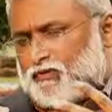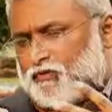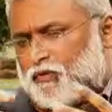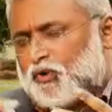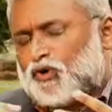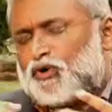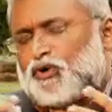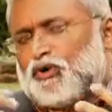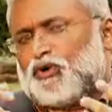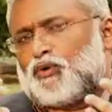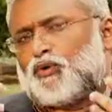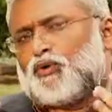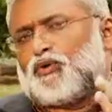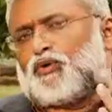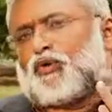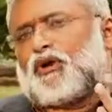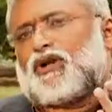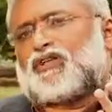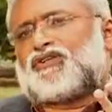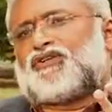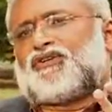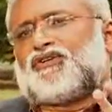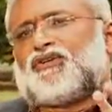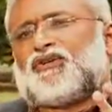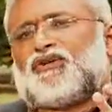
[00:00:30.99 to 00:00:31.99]
put new
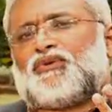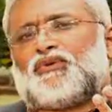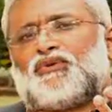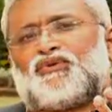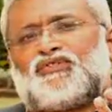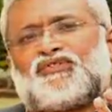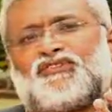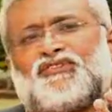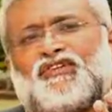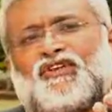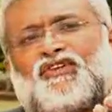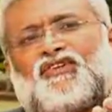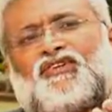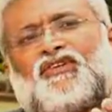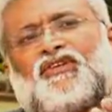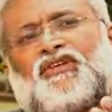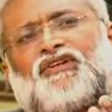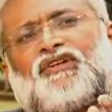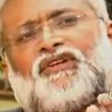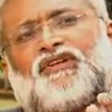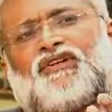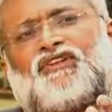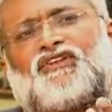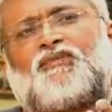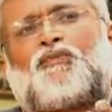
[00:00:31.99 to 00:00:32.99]
knowledge into use,
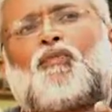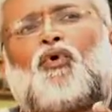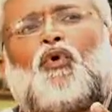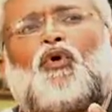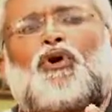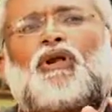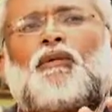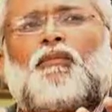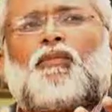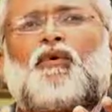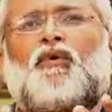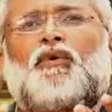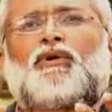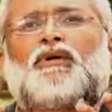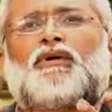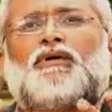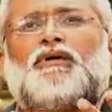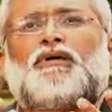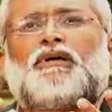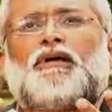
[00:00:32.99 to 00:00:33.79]
it's more about